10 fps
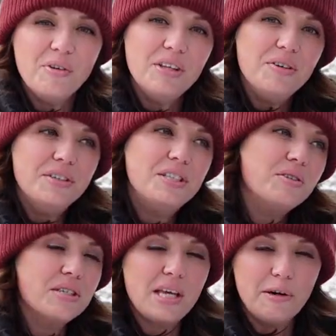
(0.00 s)
with you and do
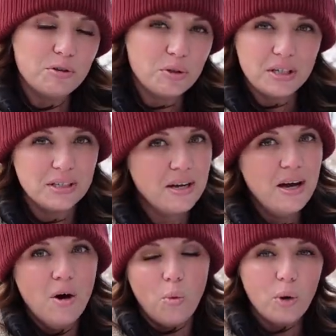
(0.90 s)
this outdoor
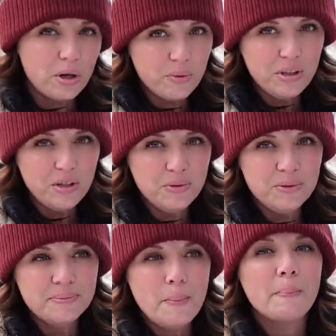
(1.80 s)
work with
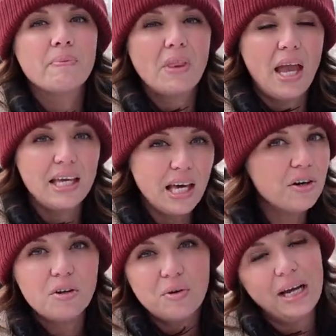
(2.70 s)
you. Get
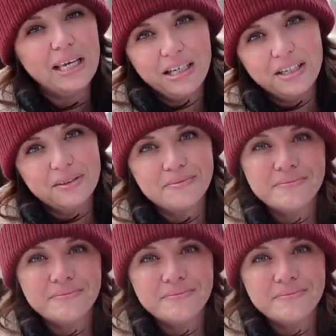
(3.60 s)
her the right gear.